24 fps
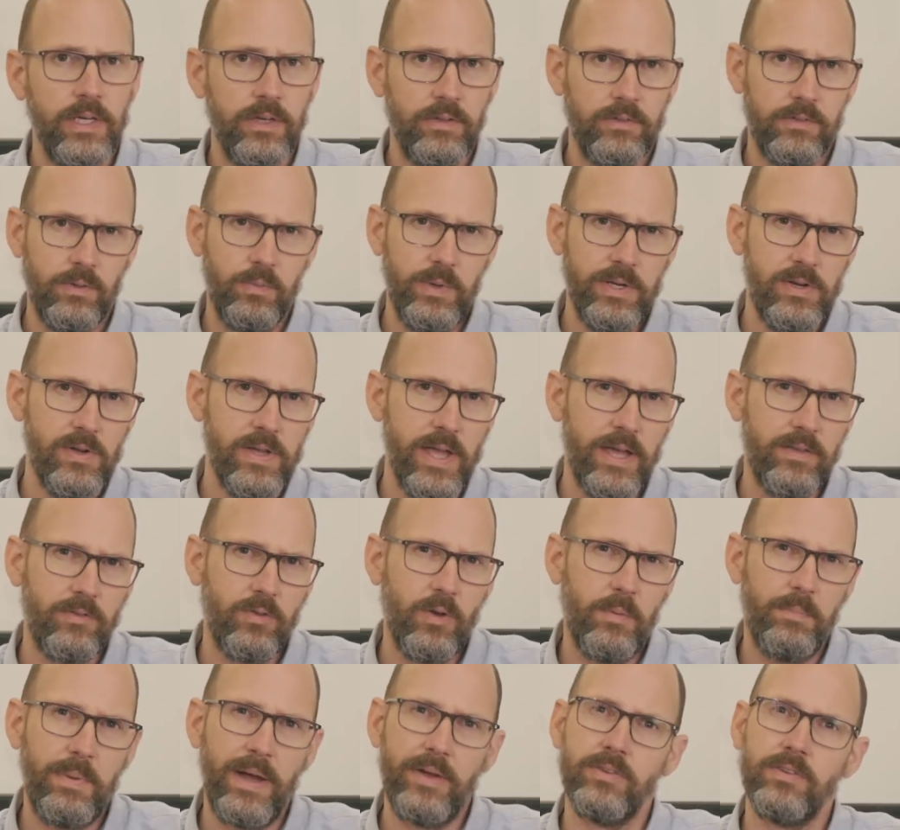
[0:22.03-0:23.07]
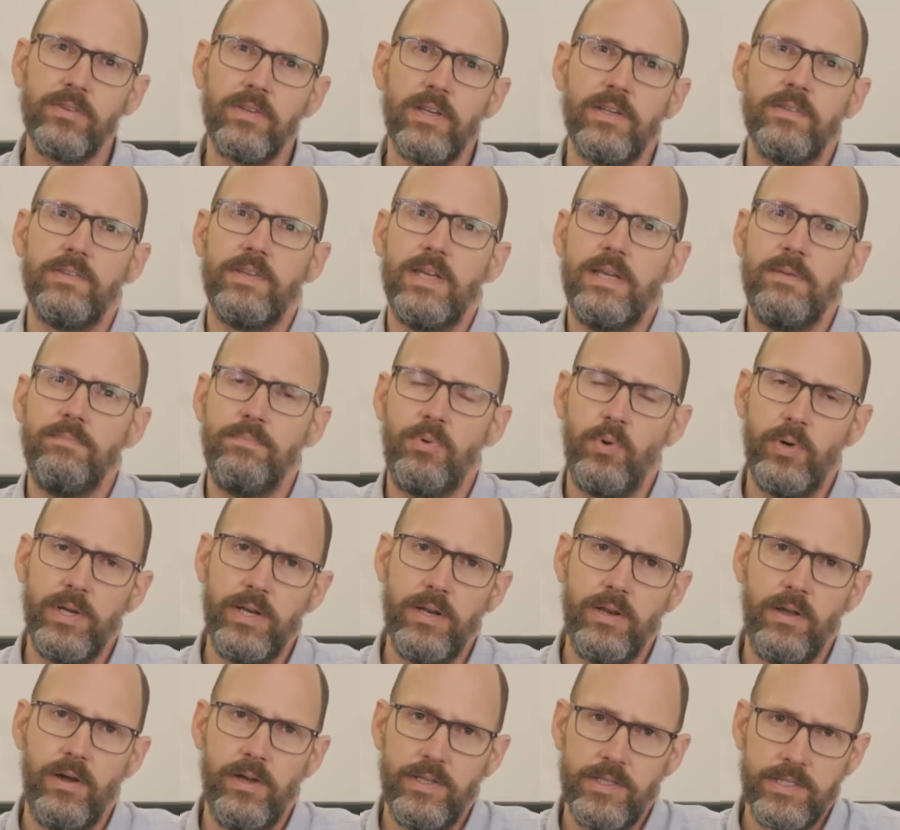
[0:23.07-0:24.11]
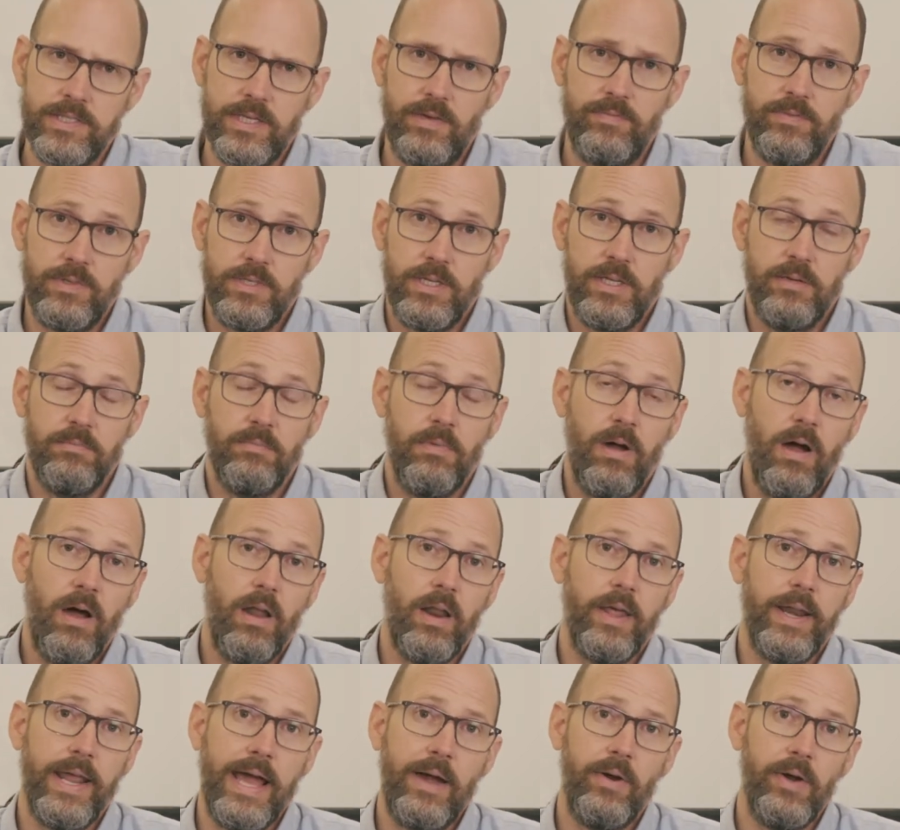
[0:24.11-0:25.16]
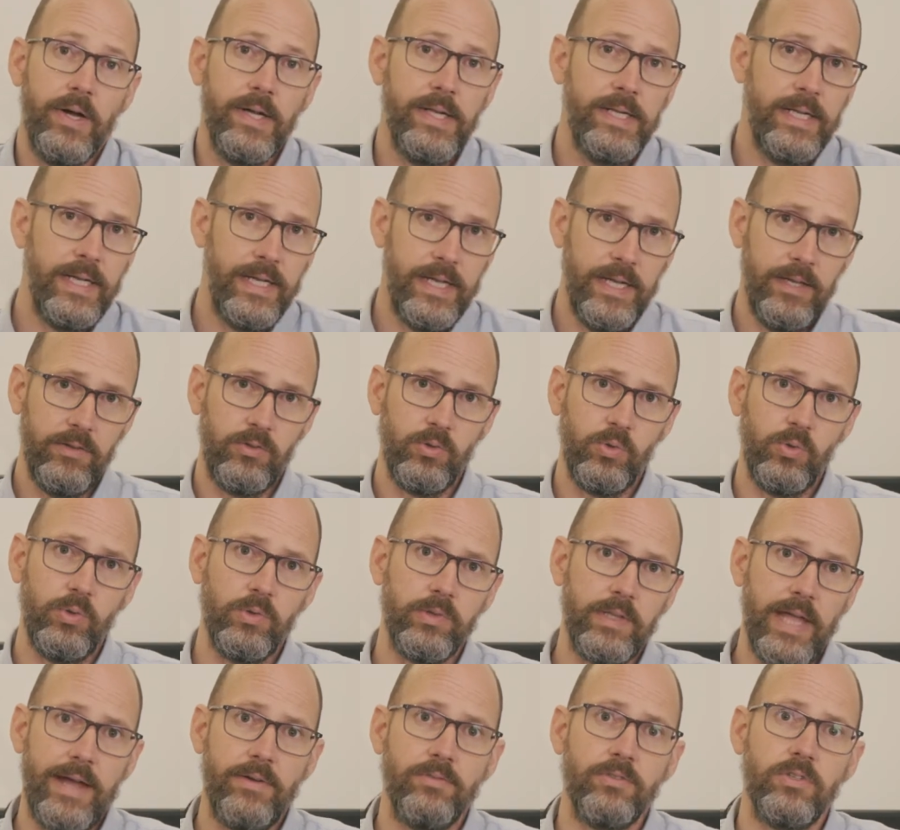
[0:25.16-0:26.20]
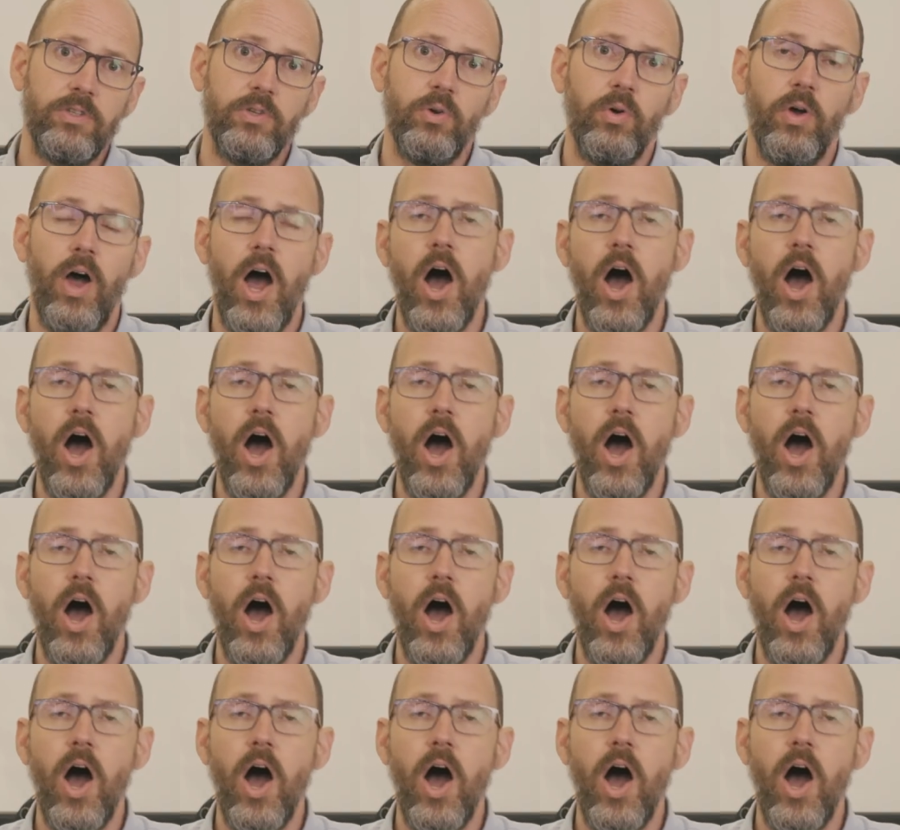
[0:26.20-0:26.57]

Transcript: So when you get to about 16.9, 17 mile an hour, it's all down to your